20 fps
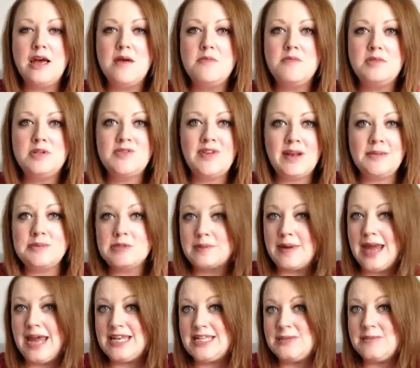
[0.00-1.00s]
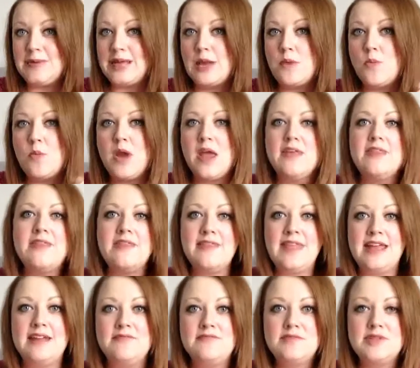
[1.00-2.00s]
Developed to my head to begin with, and
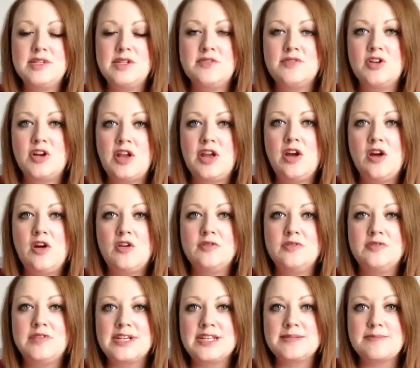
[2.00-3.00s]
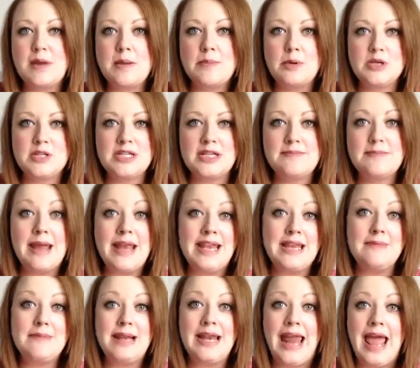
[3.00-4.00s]
then sort of got it on the rest of my body, mainly
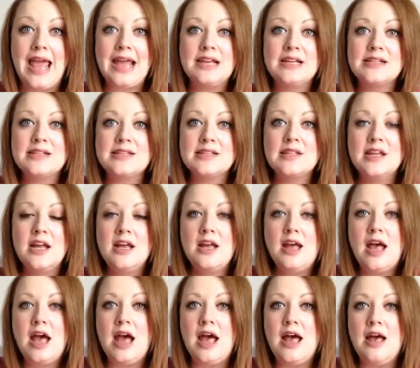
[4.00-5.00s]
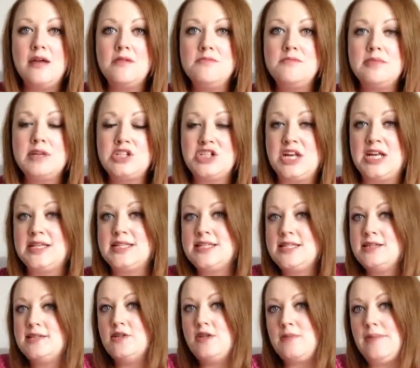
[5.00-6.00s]
my legs, my chest
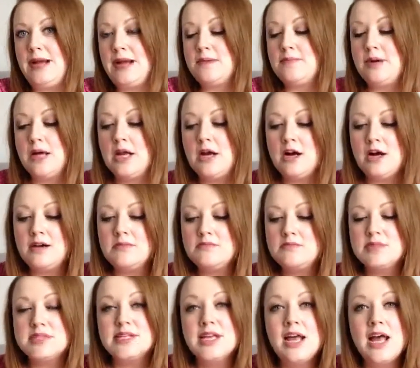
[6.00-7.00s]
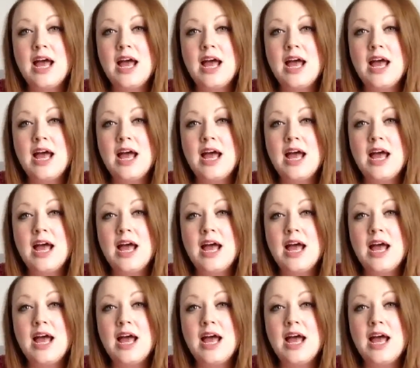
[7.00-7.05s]
and on the back of my arms.